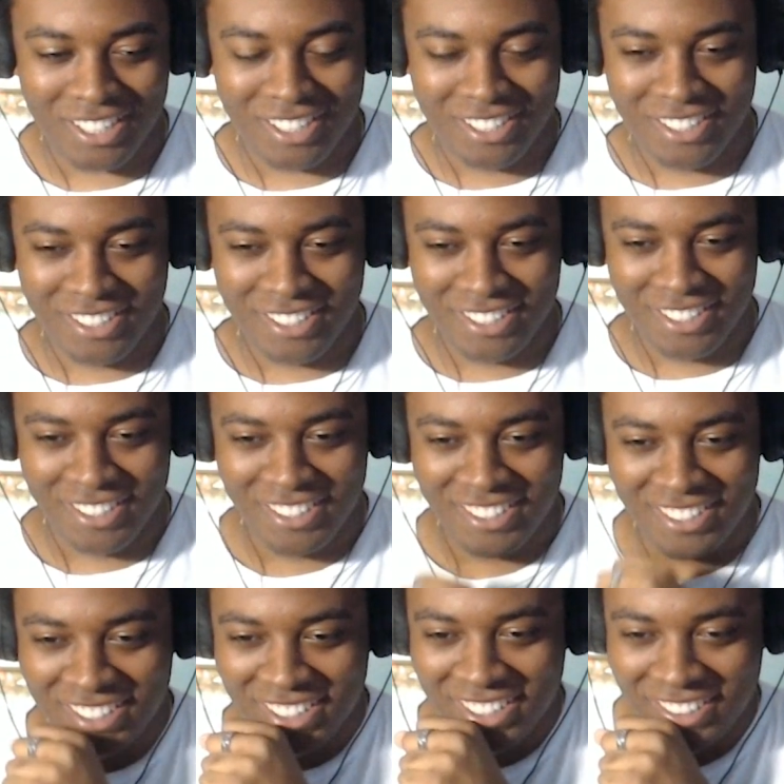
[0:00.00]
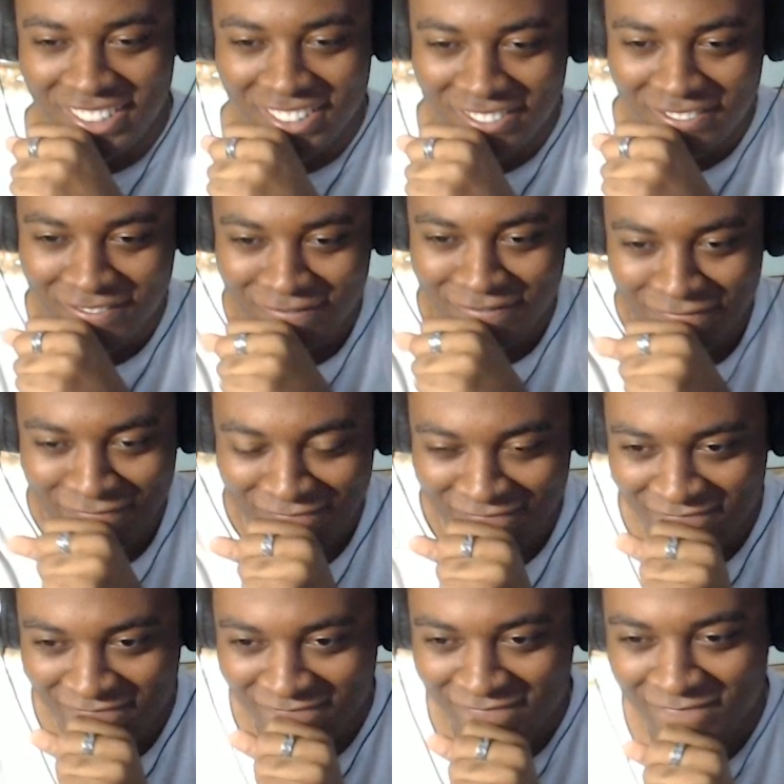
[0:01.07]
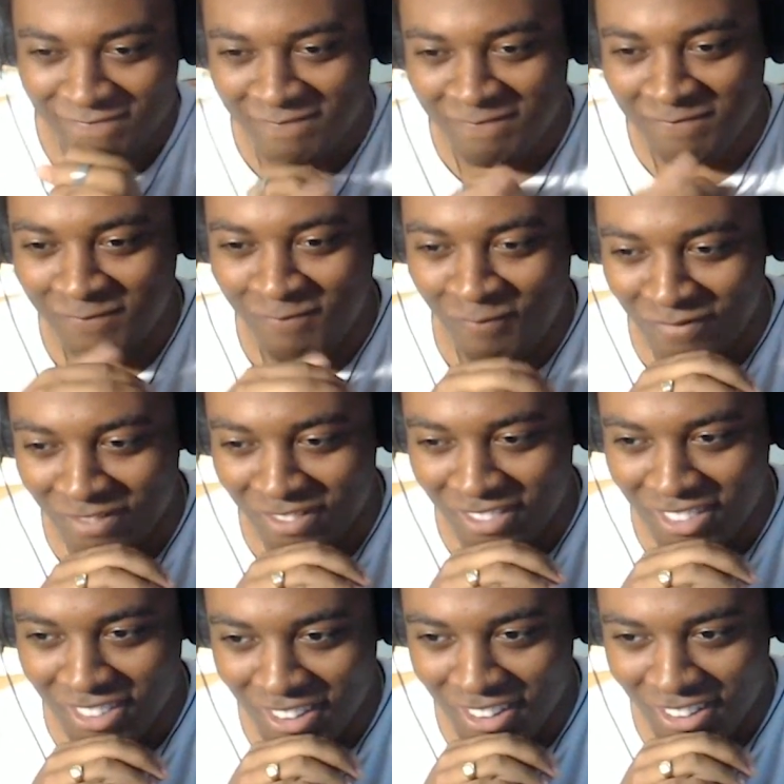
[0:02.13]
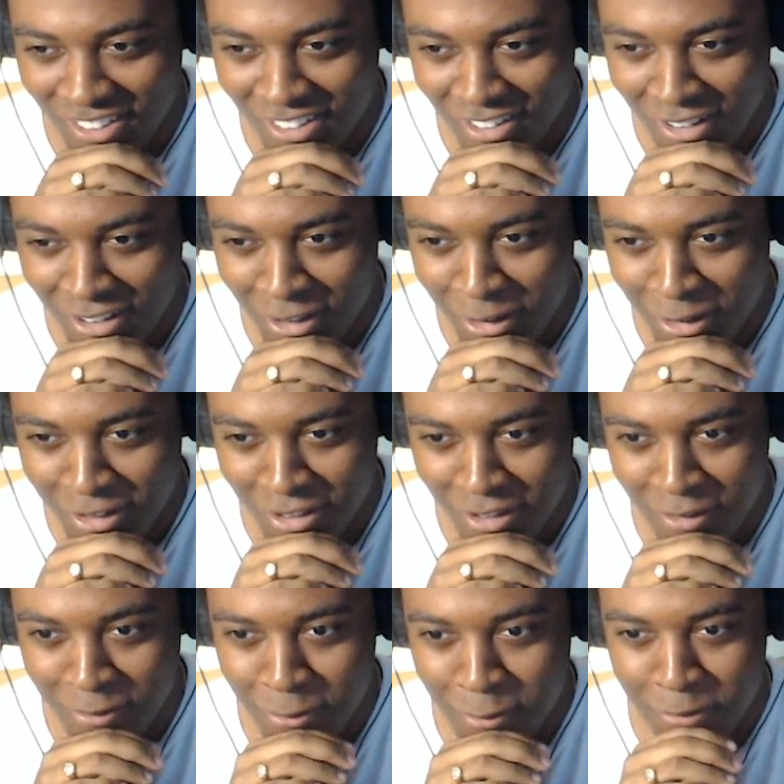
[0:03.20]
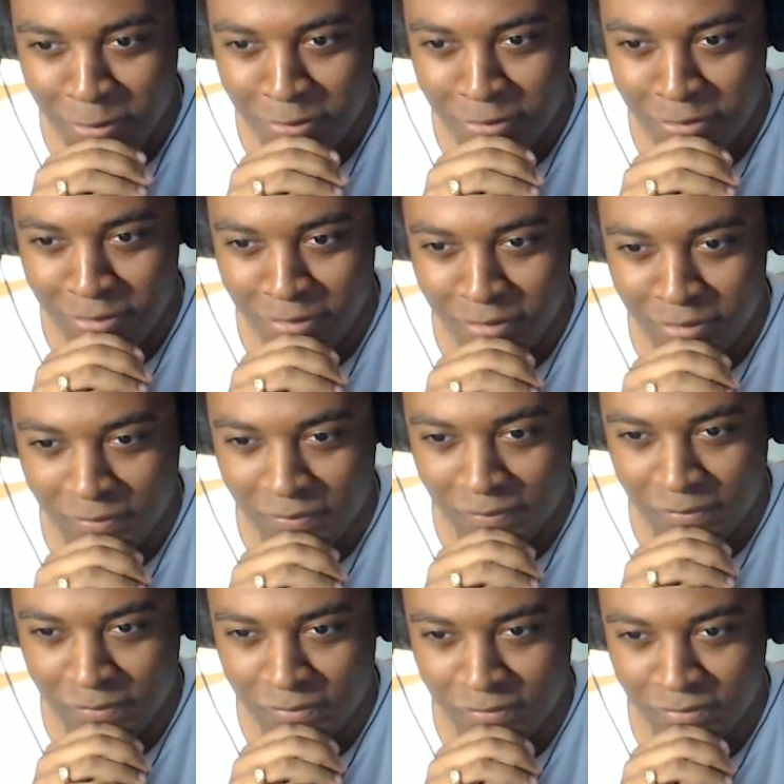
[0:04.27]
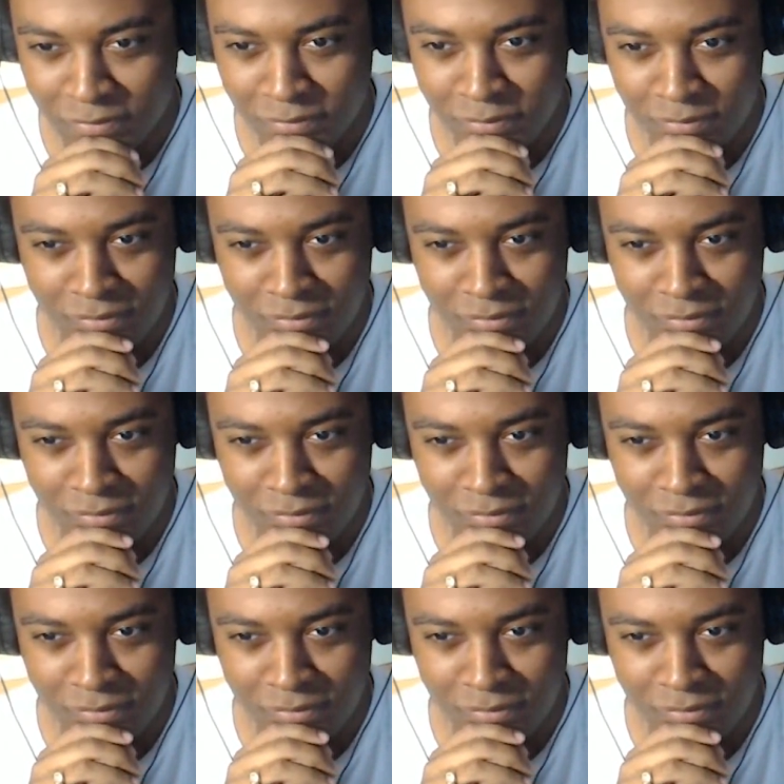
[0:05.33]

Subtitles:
[no speech]